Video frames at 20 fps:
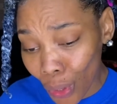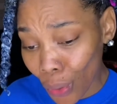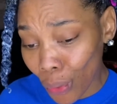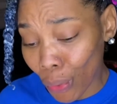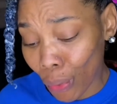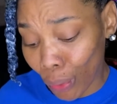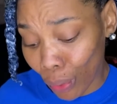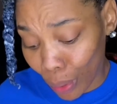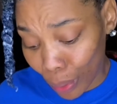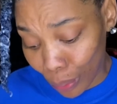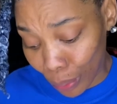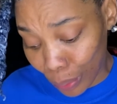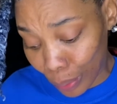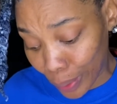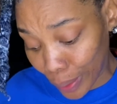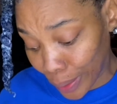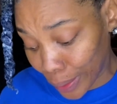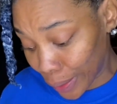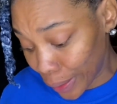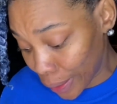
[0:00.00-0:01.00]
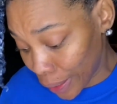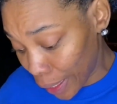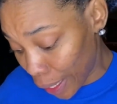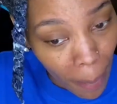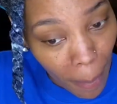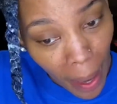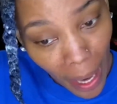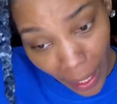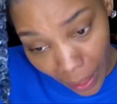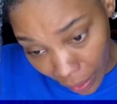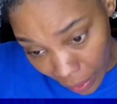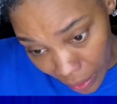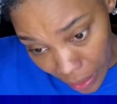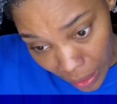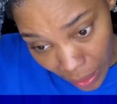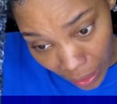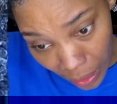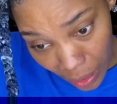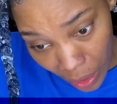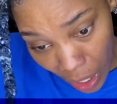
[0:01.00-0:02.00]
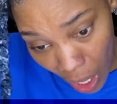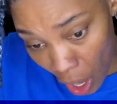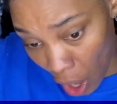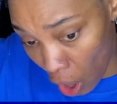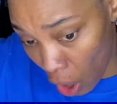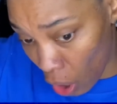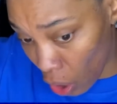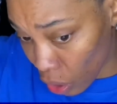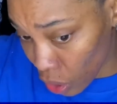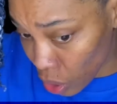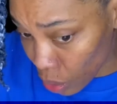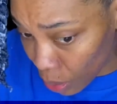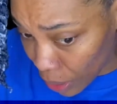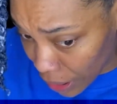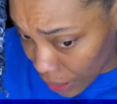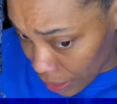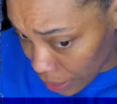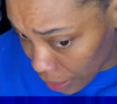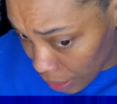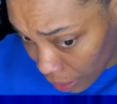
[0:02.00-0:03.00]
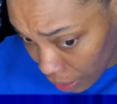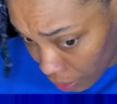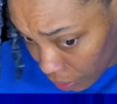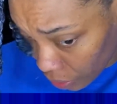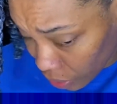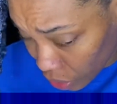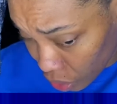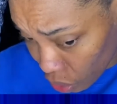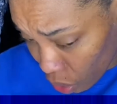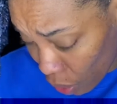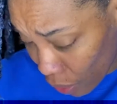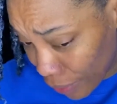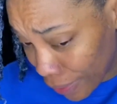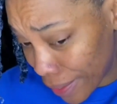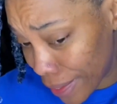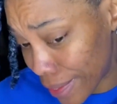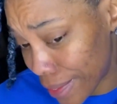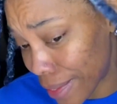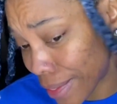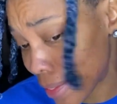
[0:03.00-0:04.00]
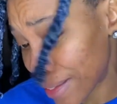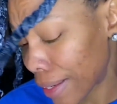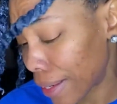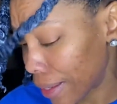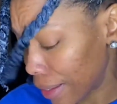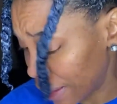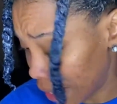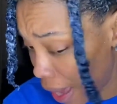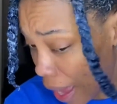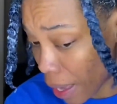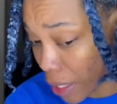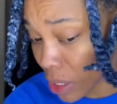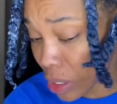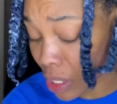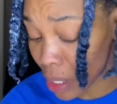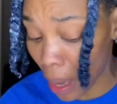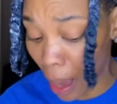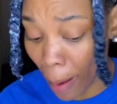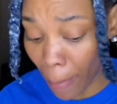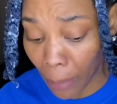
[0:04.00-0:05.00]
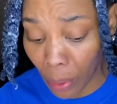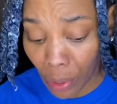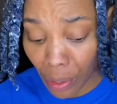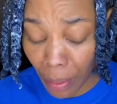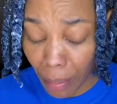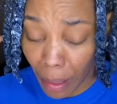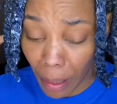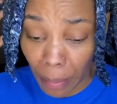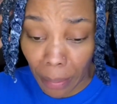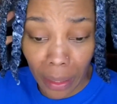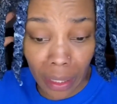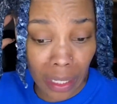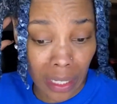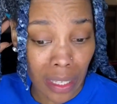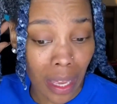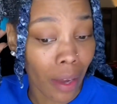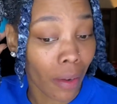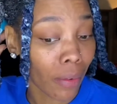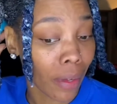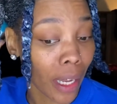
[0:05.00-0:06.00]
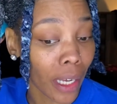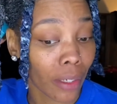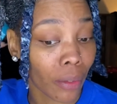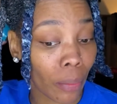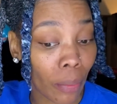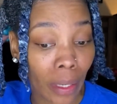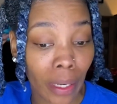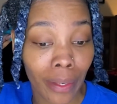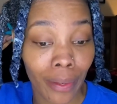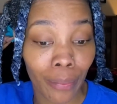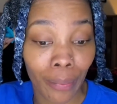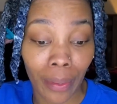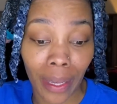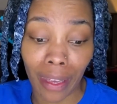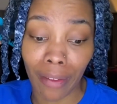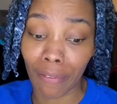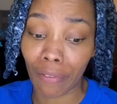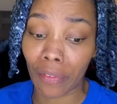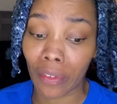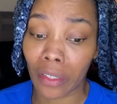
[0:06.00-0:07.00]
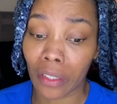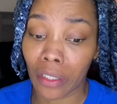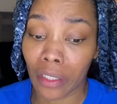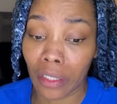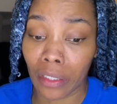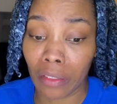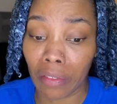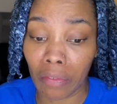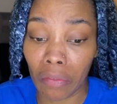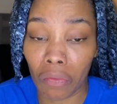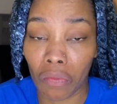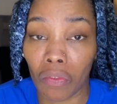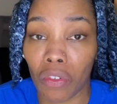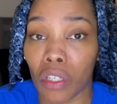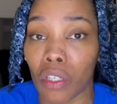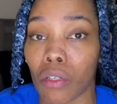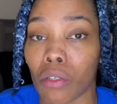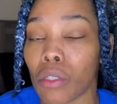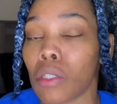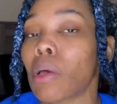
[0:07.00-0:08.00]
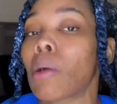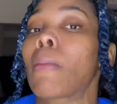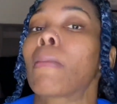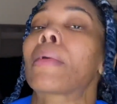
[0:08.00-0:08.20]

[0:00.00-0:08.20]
or what. My hair is in all twists now, as y'all can see. I pull them up because I don't like the way the wet feeling feels on my